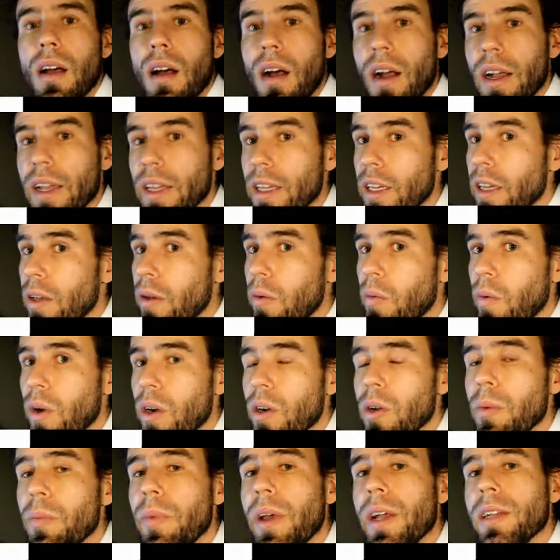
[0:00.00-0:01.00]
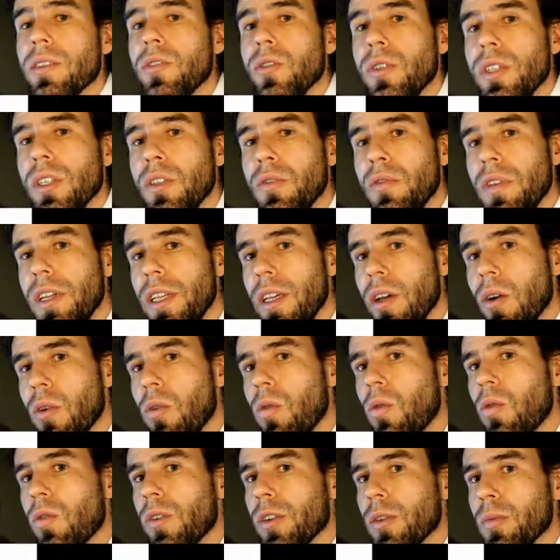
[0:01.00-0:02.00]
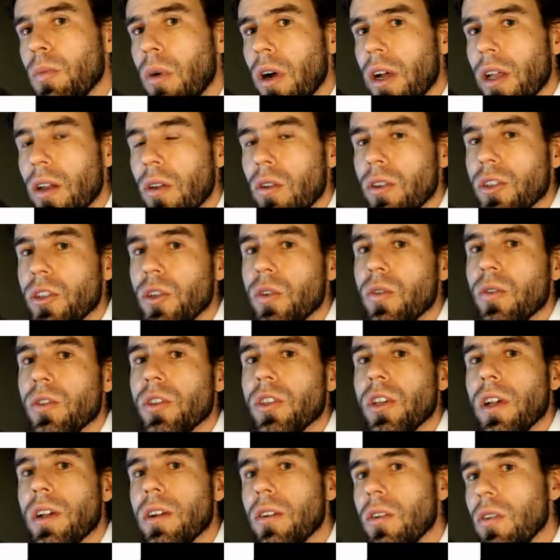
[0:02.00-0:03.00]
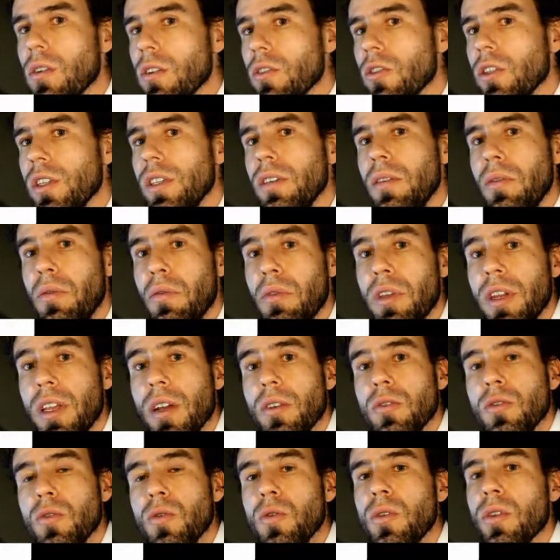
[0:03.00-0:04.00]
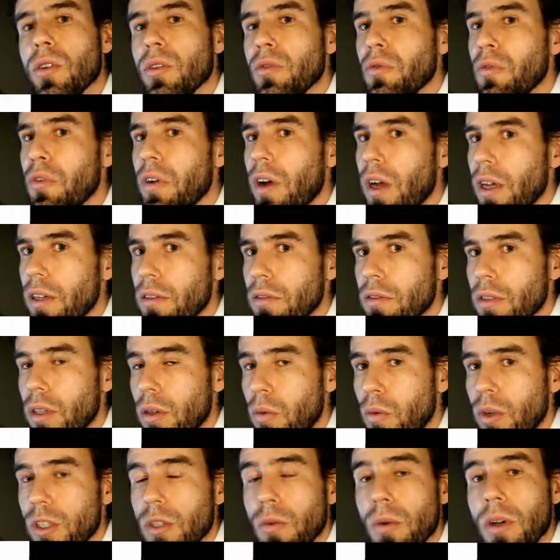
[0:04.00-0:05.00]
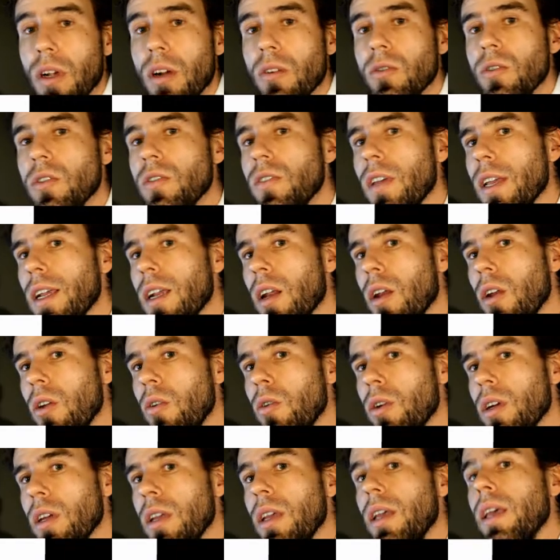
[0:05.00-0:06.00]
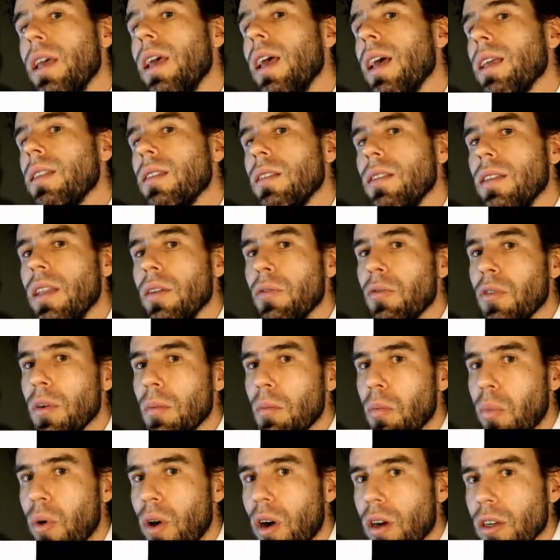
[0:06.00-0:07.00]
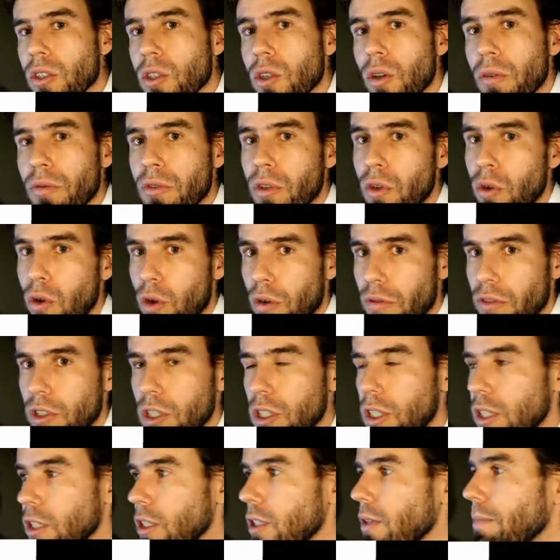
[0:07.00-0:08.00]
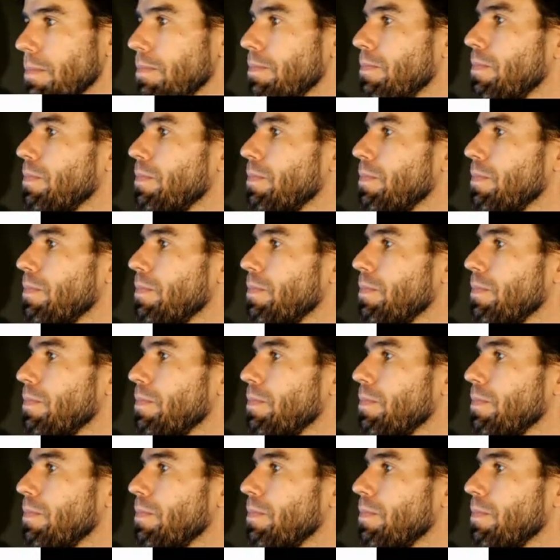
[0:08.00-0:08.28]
Hi and welcome back to this video course Biological Psychology, video 2.5 in which we're going to take a look at the different parts of the nervous system.